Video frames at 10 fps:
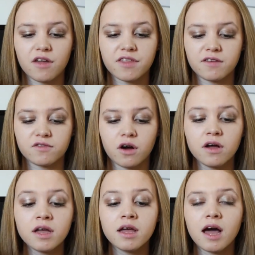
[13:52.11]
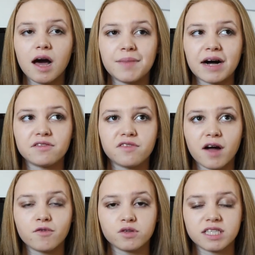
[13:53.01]
I think I've got about
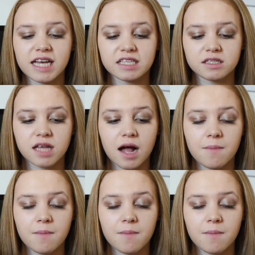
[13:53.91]
5 or 6